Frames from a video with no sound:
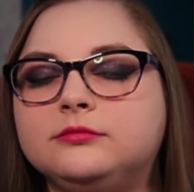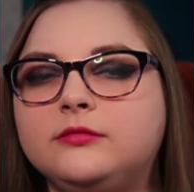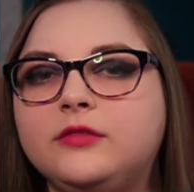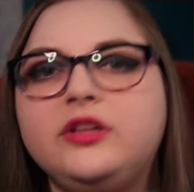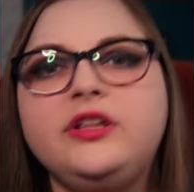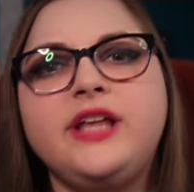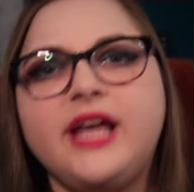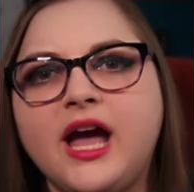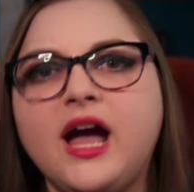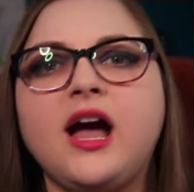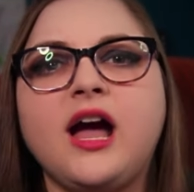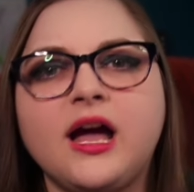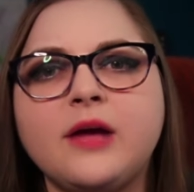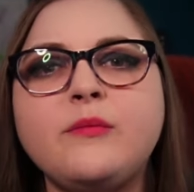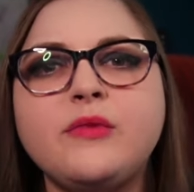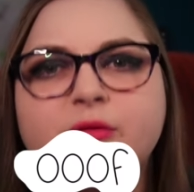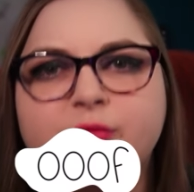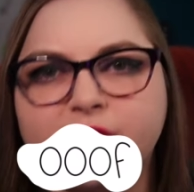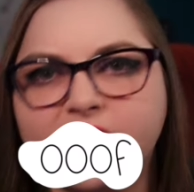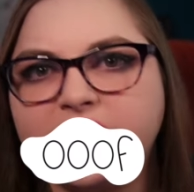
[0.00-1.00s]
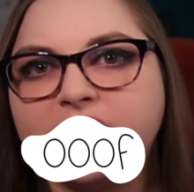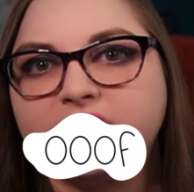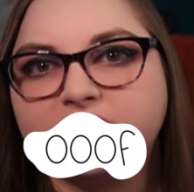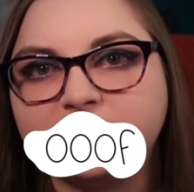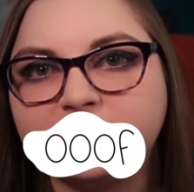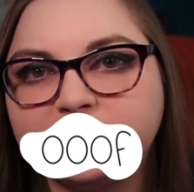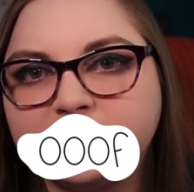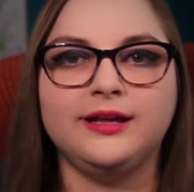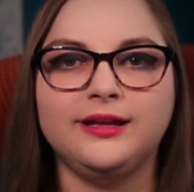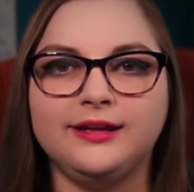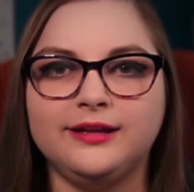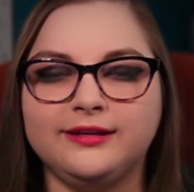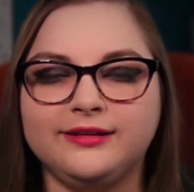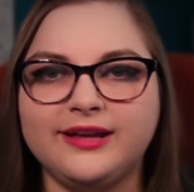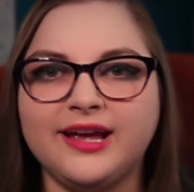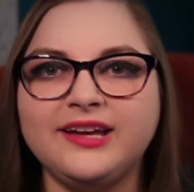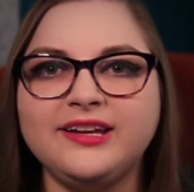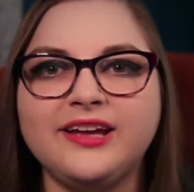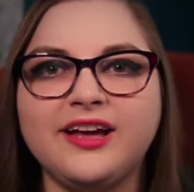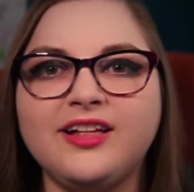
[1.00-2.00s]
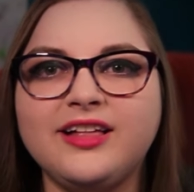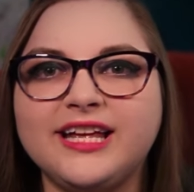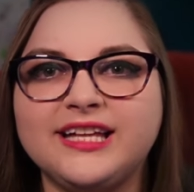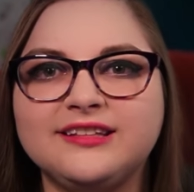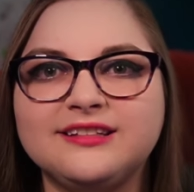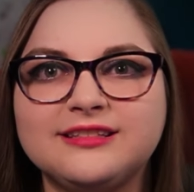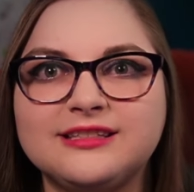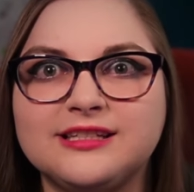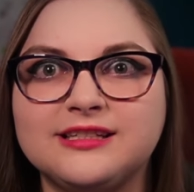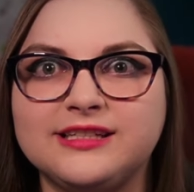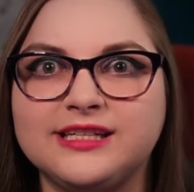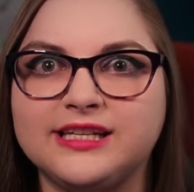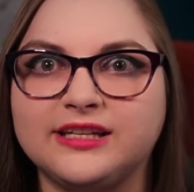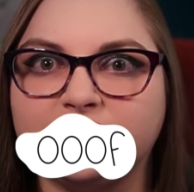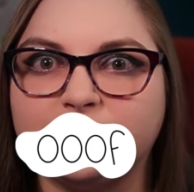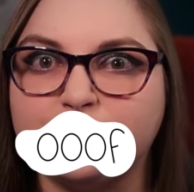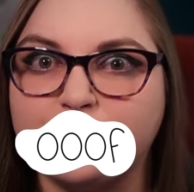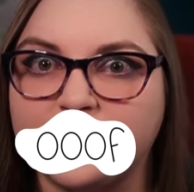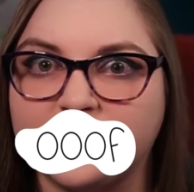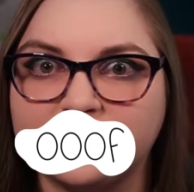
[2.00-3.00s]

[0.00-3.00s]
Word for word: Yeah, I'd be. Danielle instantly gets.